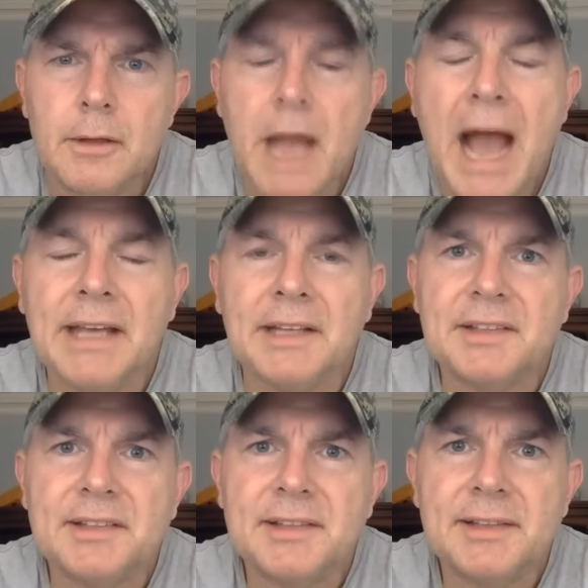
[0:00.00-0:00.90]

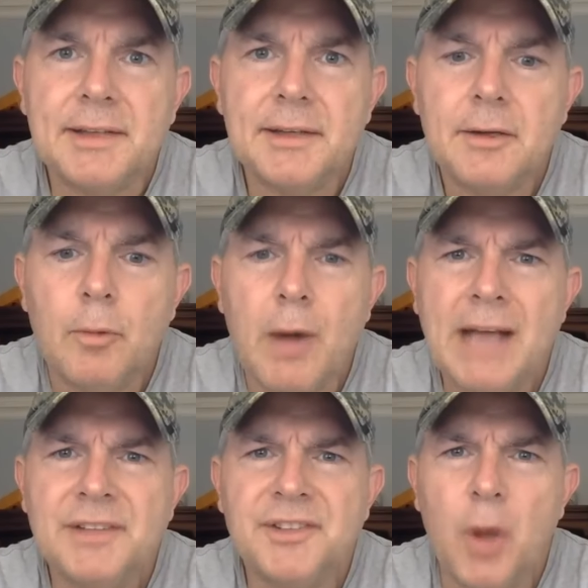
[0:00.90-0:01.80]
Yikes!
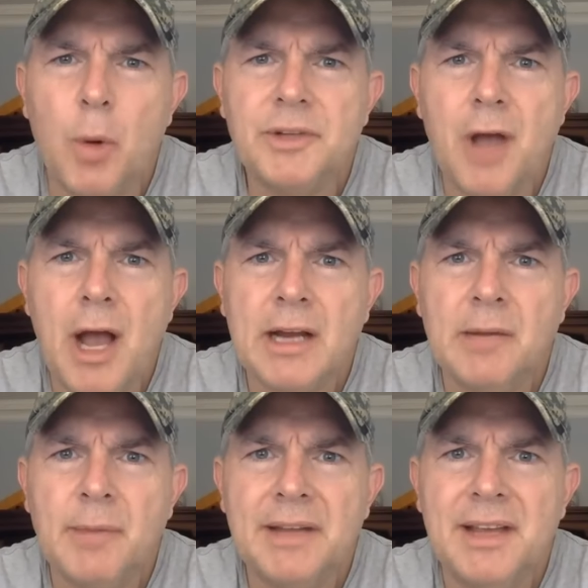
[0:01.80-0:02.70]
Why is no one talking
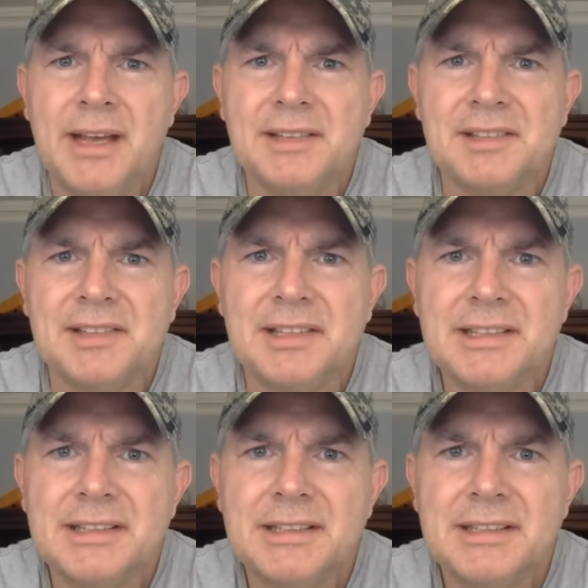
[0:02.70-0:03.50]
about this?